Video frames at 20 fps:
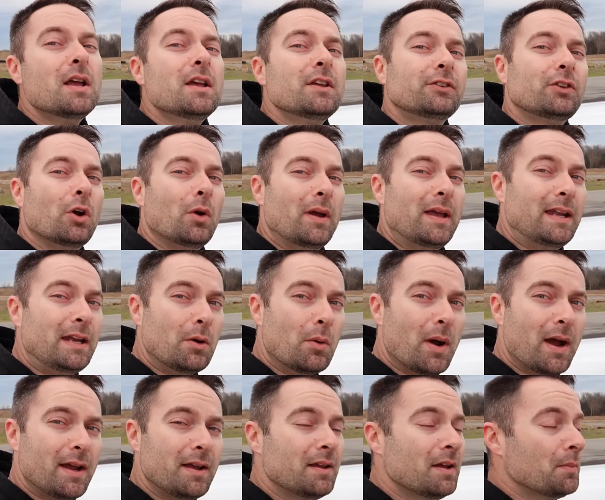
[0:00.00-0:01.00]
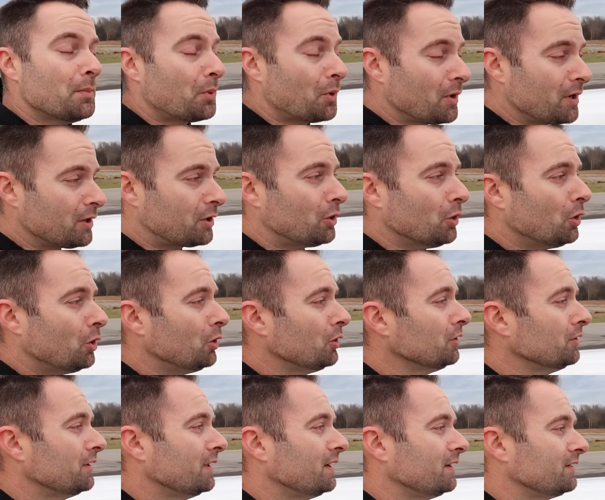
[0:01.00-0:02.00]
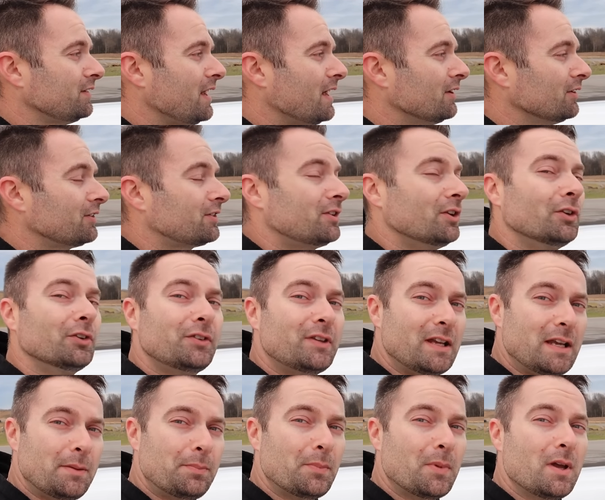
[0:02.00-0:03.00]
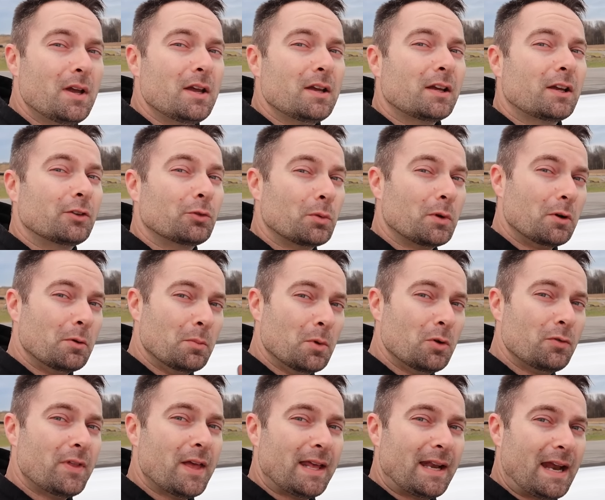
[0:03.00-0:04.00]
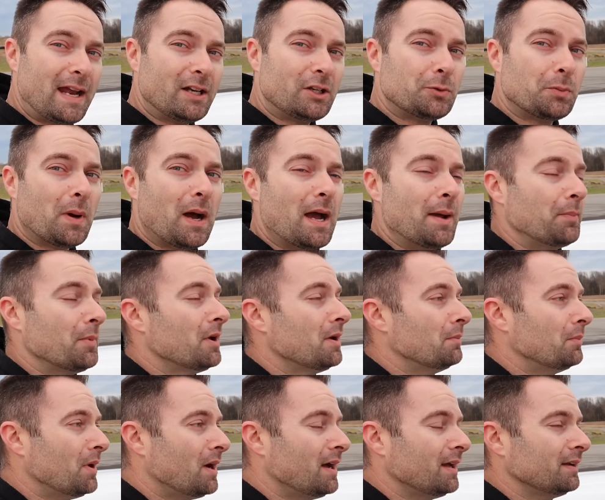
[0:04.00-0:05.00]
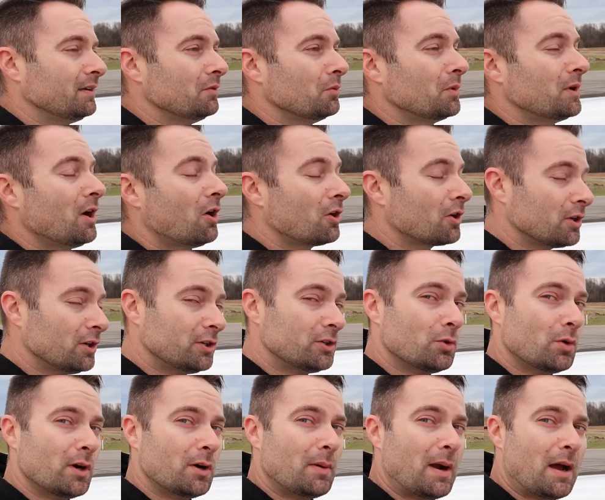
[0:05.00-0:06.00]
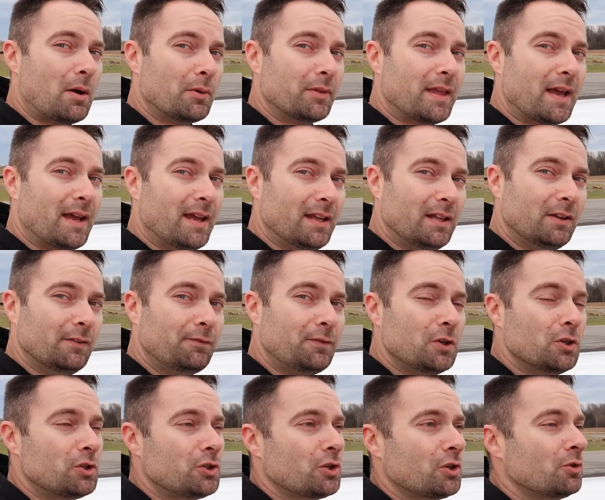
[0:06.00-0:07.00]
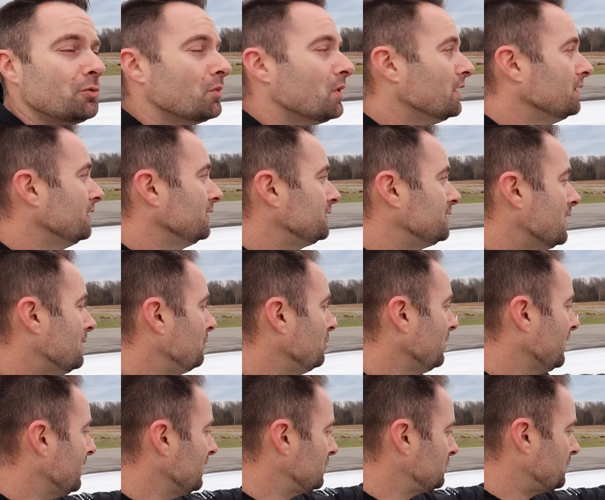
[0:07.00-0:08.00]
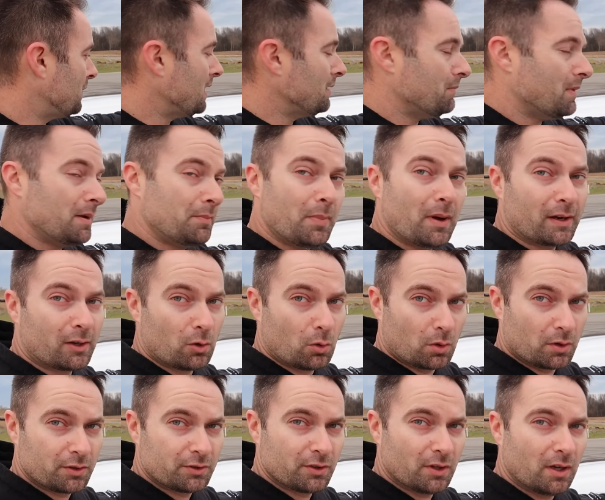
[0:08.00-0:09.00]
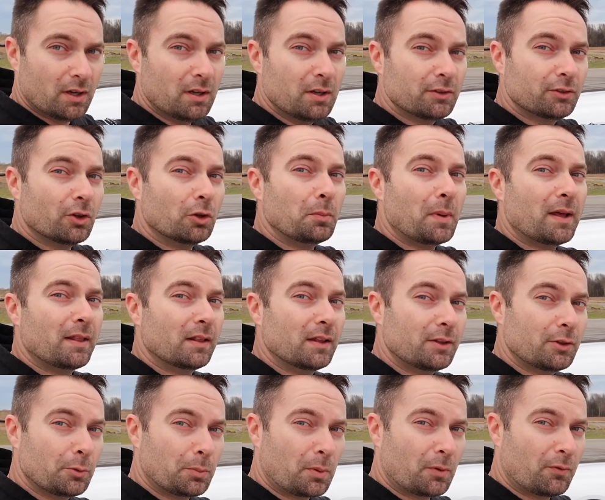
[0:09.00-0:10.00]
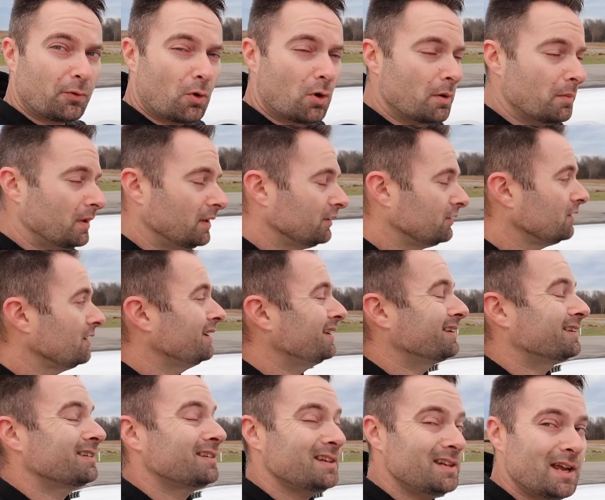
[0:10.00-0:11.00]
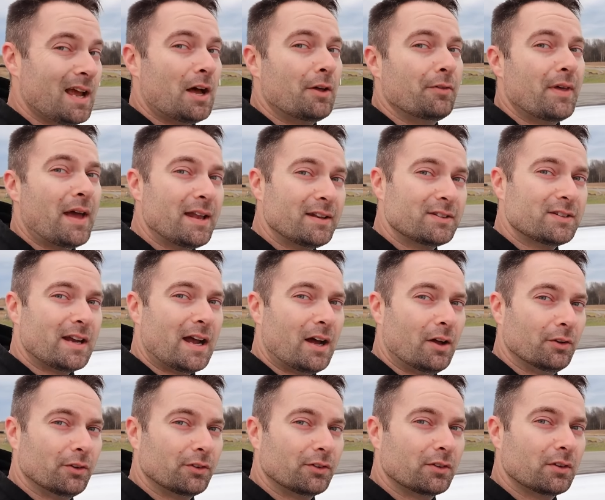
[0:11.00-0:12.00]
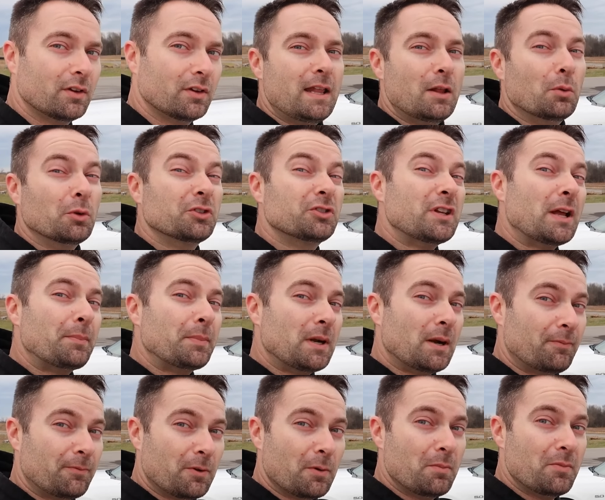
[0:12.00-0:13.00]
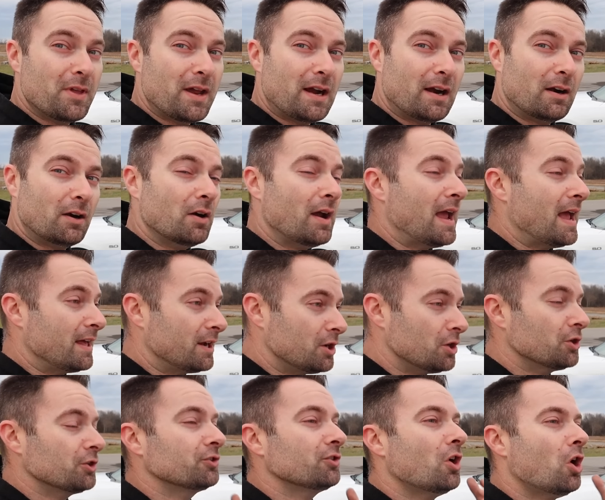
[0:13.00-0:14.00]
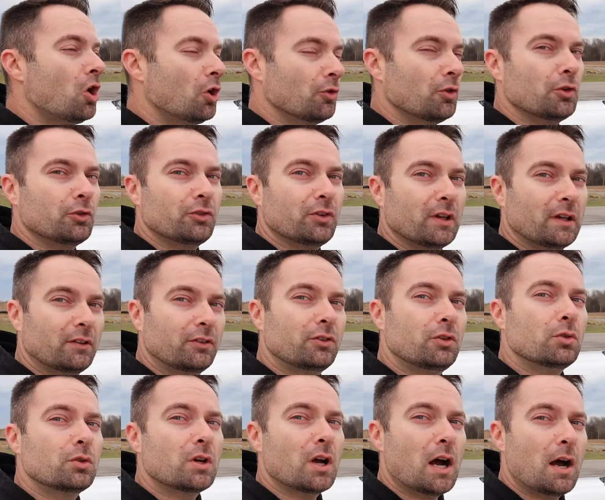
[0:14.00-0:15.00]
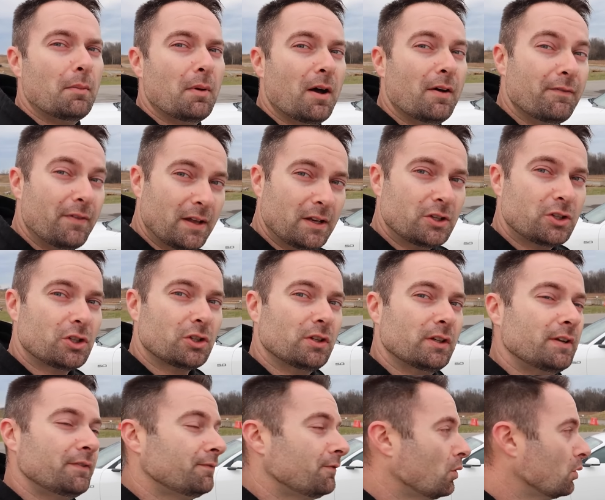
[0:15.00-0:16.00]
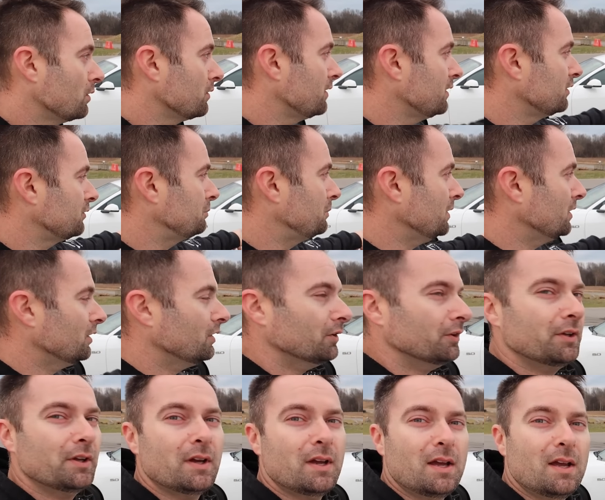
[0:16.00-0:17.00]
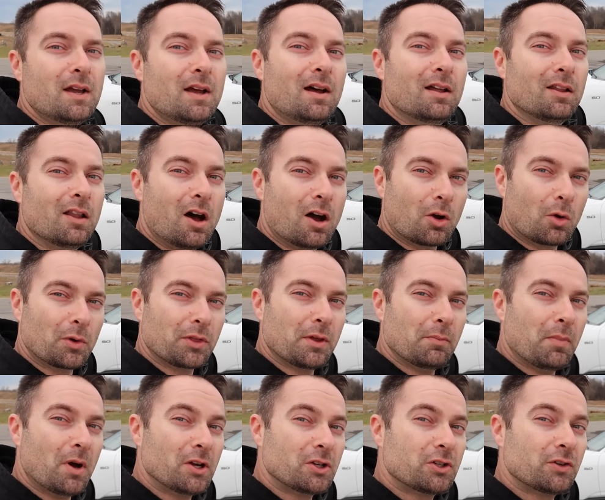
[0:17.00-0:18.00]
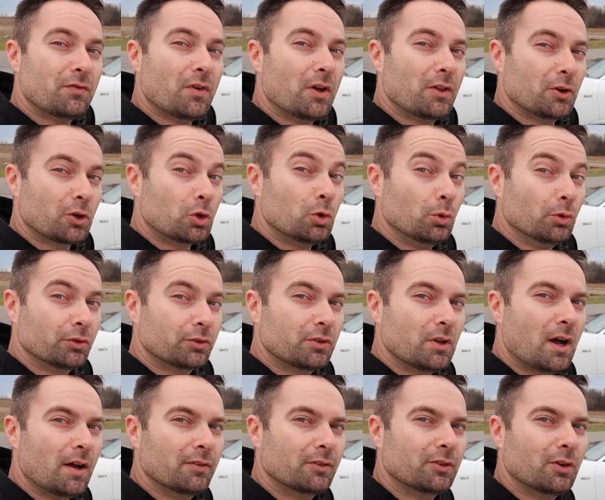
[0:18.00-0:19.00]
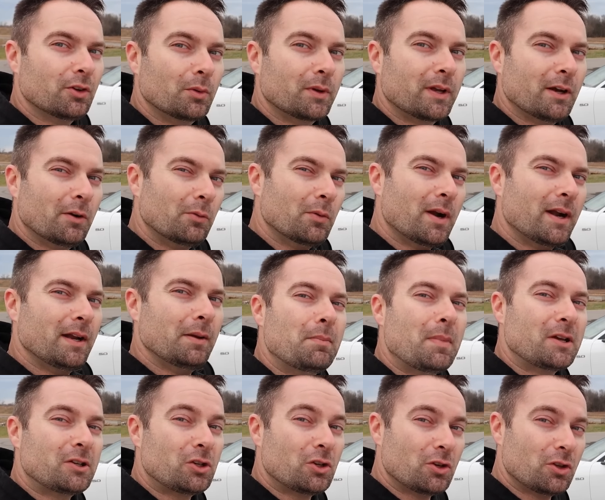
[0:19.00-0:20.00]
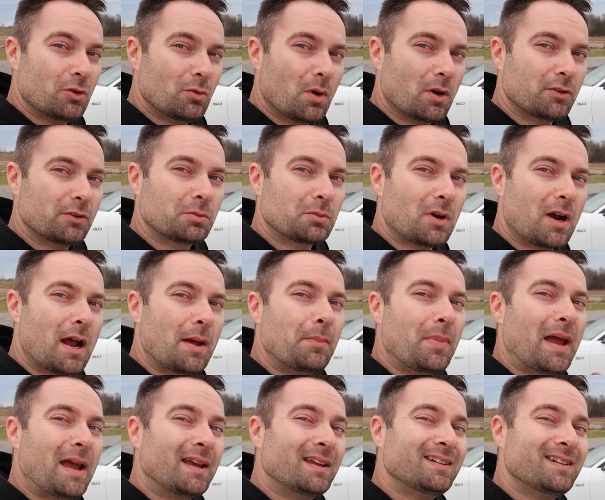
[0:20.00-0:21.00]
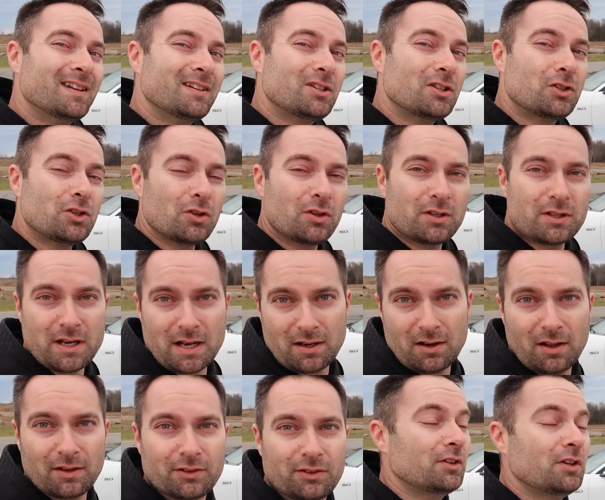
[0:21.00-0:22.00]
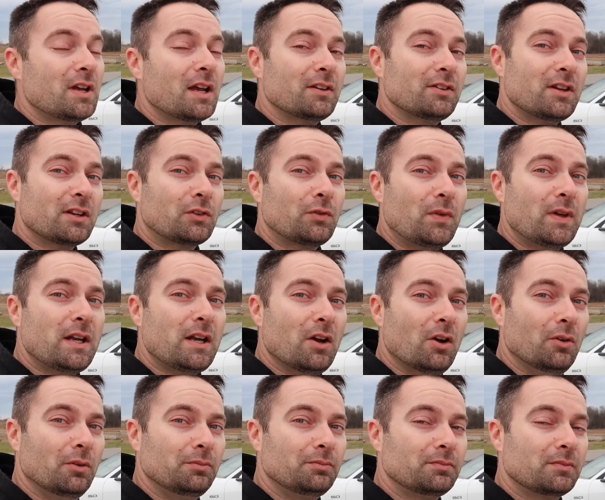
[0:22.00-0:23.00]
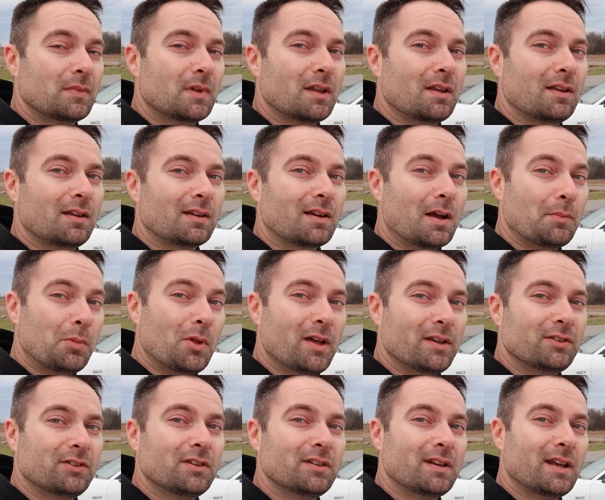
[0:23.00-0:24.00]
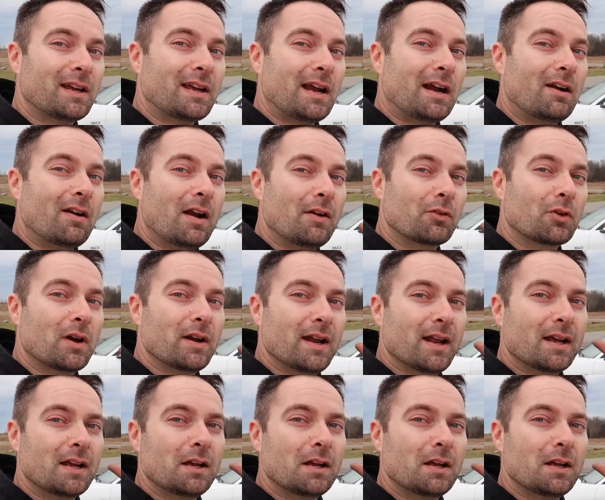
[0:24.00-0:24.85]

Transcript: So anyway, pretty cool that it sounds still deep because we removed that H pipe but we are going to toy around with that in the future, run the double H pipe made by Corsa, sold by Lethal Performance, and see how that sounds. then we'll step it up from there, headers, all those things to come eventually for this build, along with a bunch of other cool stuff. get ready. Make sure you are subscribed, paying attention to the channel. I'll see you guys next video. God bless. Take care. Have a great day.